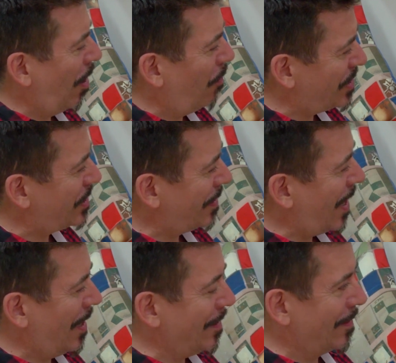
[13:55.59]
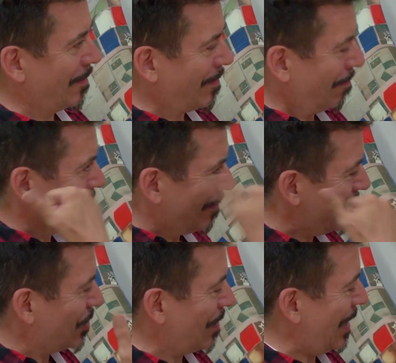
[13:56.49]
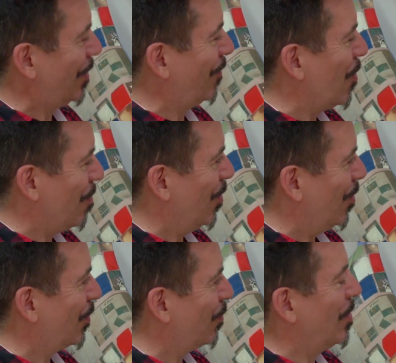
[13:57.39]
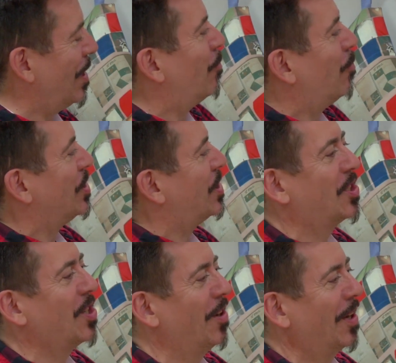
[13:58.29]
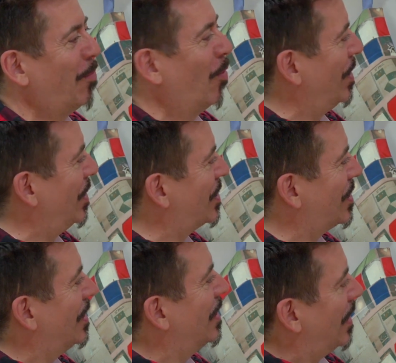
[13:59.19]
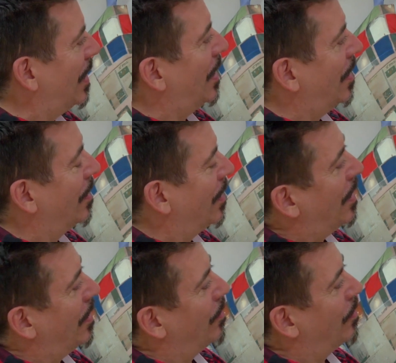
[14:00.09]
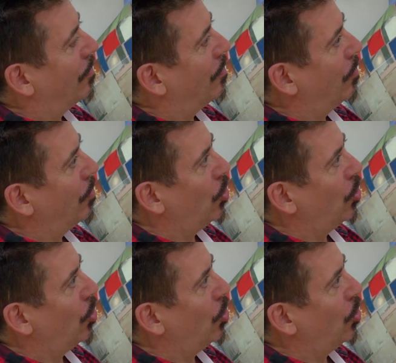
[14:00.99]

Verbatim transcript: obviously, that in the phone booth it was a turning point. Yes, it was in, absolutely. In yeah, yeah.